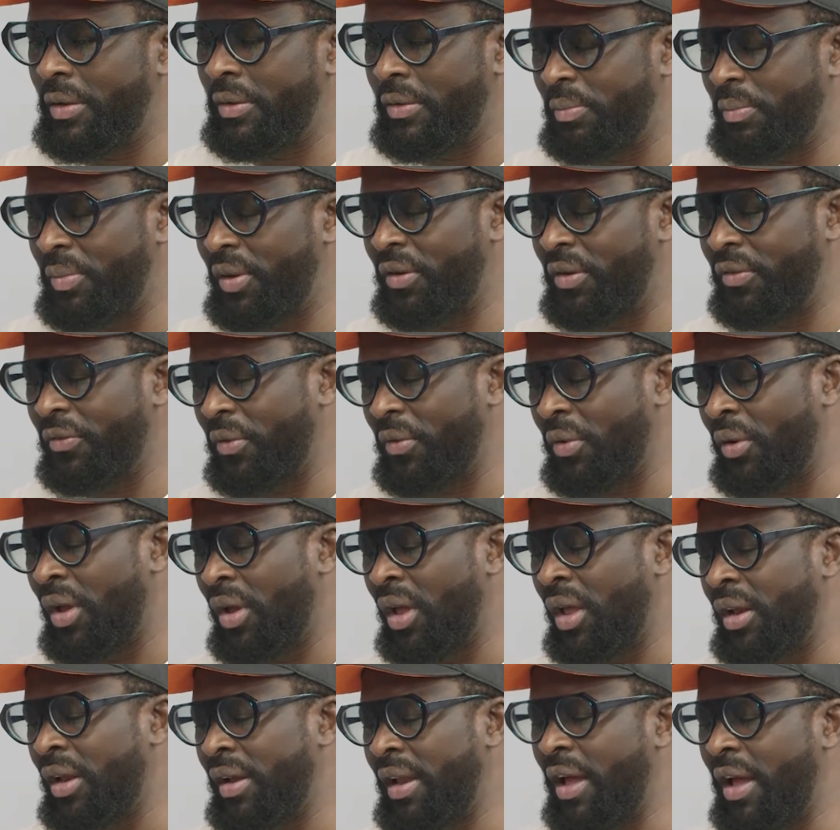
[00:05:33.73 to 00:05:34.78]
Wow, beautiful.
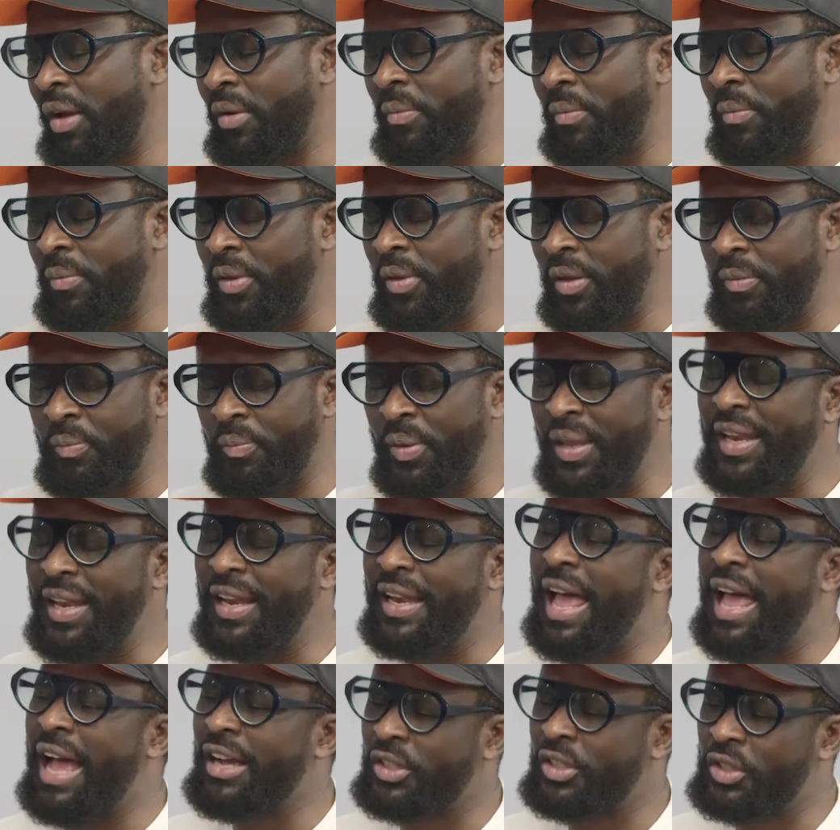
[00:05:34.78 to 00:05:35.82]
Now, being
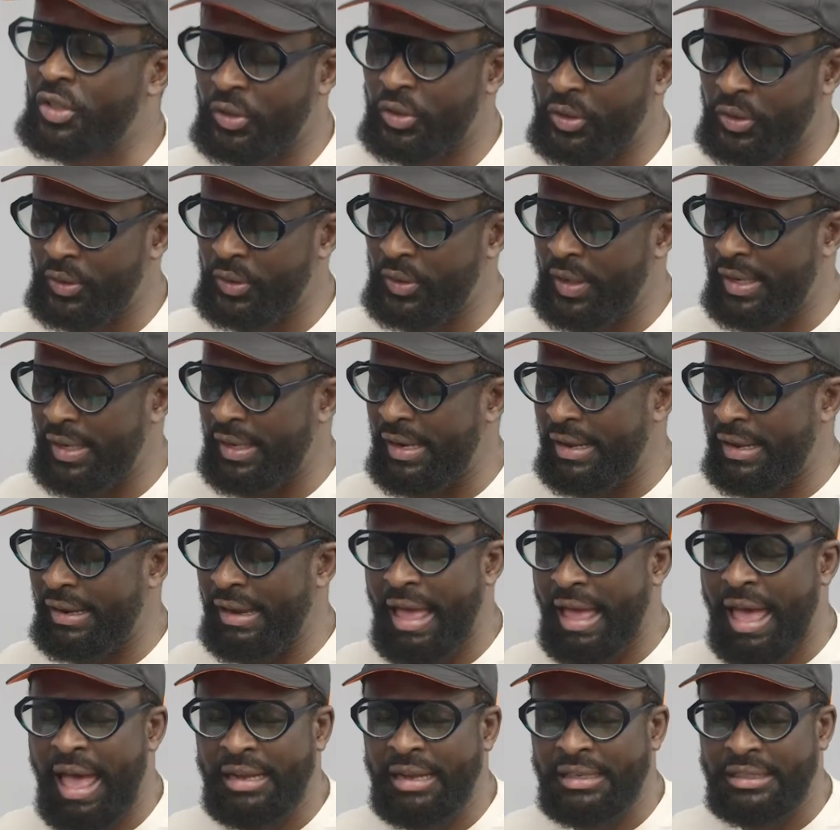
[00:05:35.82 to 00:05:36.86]
an actor and
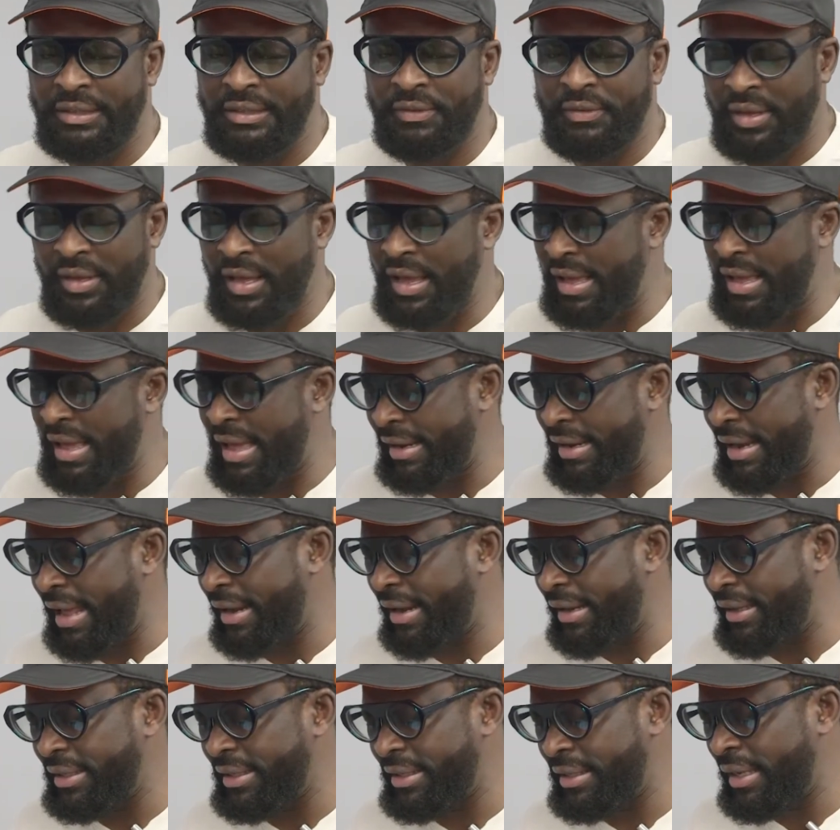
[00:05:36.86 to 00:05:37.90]
an
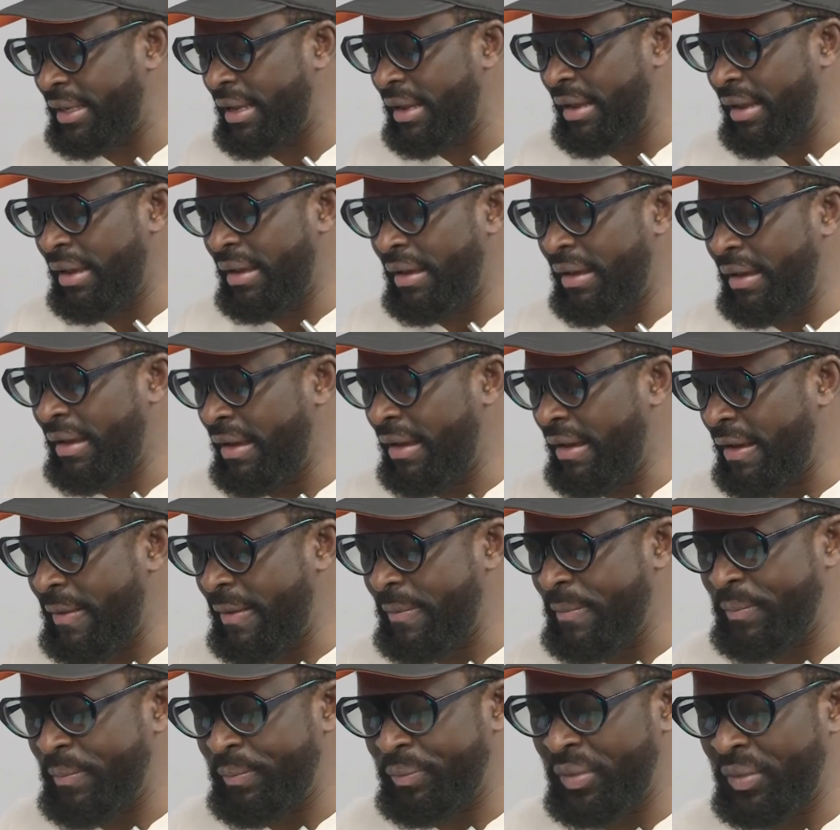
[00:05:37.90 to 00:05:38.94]
artist,
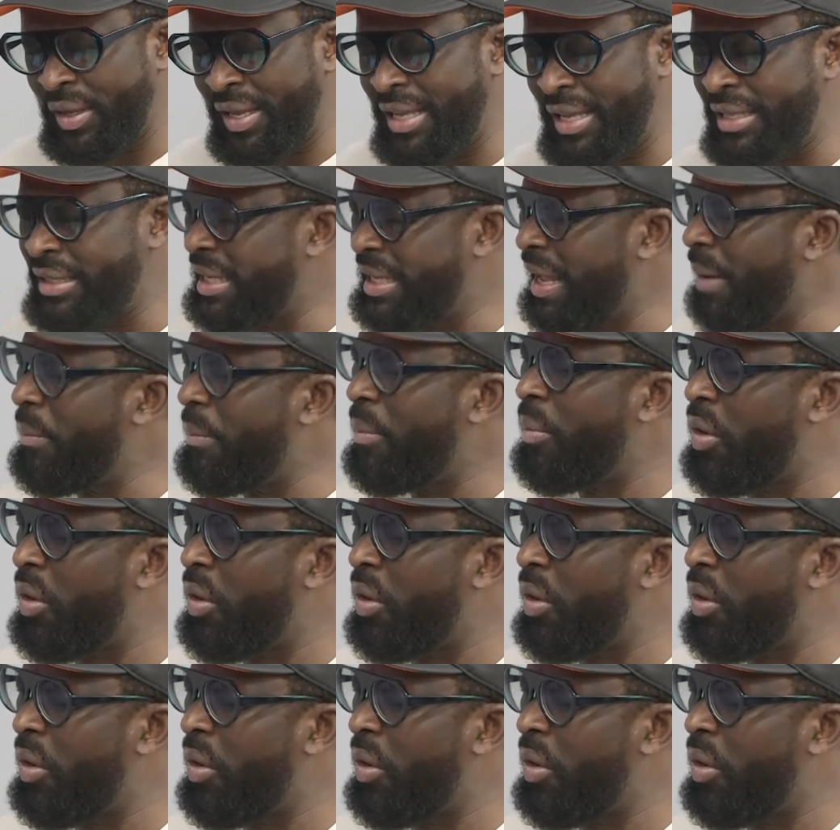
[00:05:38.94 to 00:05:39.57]
is